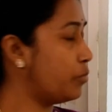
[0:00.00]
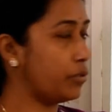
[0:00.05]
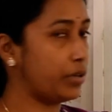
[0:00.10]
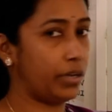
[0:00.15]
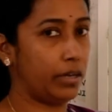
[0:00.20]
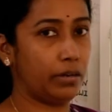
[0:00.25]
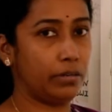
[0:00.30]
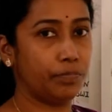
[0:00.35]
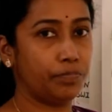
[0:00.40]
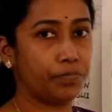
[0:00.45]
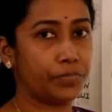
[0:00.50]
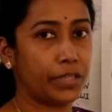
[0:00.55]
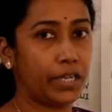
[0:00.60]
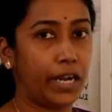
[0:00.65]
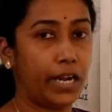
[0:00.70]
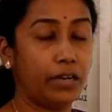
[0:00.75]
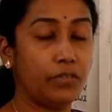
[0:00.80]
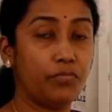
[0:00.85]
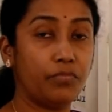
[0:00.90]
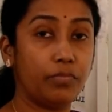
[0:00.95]
morale,
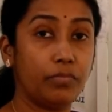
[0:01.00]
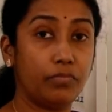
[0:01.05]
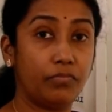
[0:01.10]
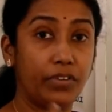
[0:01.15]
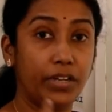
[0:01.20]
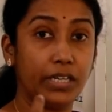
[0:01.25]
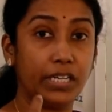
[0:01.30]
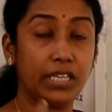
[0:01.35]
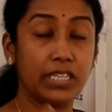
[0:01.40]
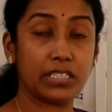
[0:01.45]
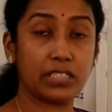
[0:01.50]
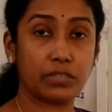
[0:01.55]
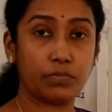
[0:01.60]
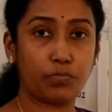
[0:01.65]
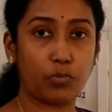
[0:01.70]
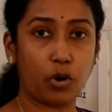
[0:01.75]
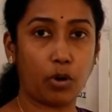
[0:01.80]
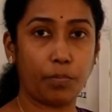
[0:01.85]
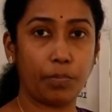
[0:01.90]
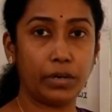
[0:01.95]
and when he is
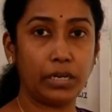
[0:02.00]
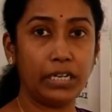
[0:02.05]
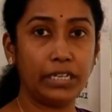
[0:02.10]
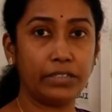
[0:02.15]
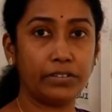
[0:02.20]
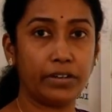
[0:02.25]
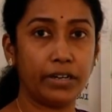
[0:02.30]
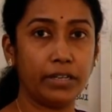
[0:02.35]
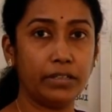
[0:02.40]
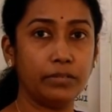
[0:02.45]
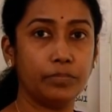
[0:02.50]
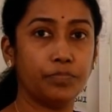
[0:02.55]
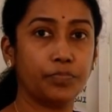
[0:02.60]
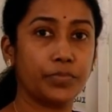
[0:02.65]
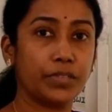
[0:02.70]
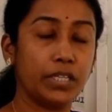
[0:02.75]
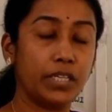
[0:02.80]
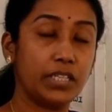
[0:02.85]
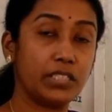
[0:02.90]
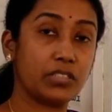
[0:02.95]
properly trained,
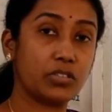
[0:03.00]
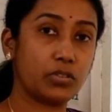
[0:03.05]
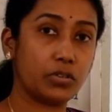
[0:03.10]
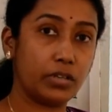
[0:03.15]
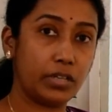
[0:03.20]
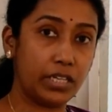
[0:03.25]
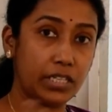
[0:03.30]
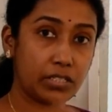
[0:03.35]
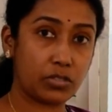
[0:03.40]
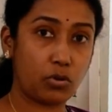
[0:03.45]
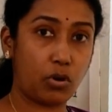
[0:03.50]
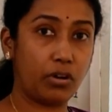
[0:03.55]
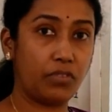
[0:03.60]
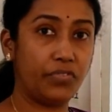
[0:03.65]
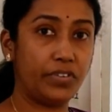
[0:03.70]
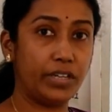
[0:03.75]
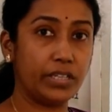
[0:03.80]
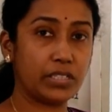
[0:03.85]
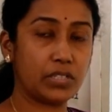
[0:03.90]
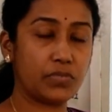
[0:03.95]
it's his
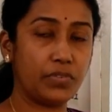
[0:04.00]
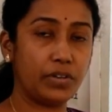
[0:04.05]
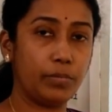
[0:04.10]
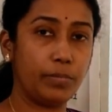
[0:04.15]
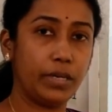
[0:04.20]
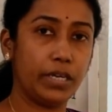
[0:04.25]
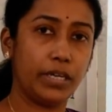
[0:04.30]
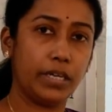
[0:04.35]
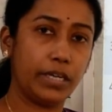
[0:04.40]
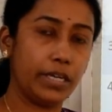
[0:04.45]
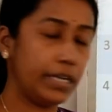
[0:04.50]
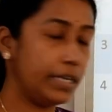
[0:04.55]
confidence will be